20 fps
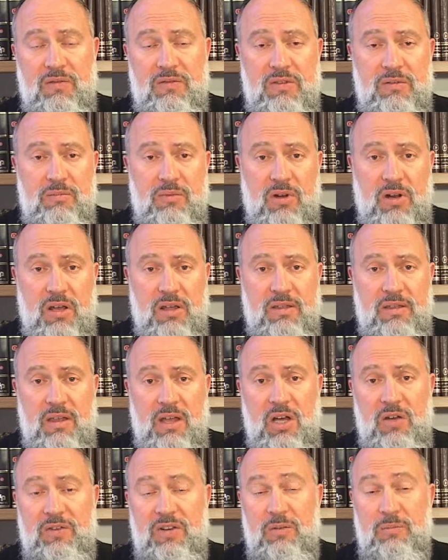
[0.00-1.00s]
of the Baraita,
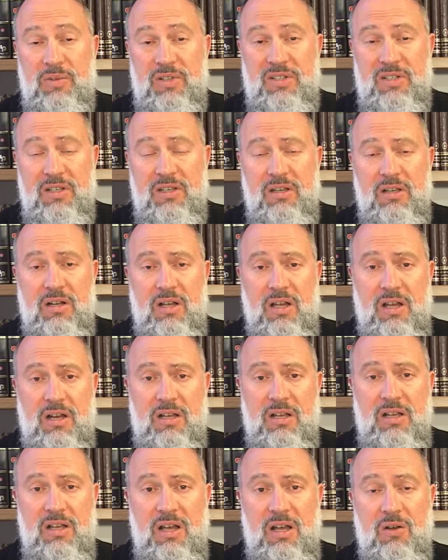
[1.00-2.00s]
of any particular
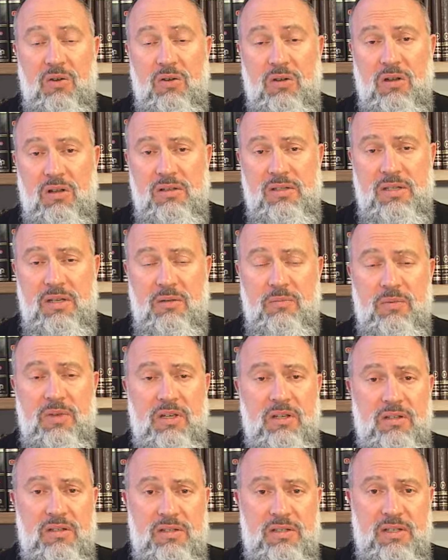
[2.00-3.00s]
halacha or concept
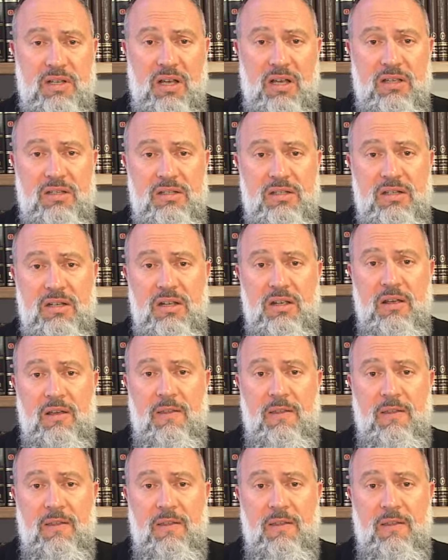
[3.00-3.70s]
being discussed.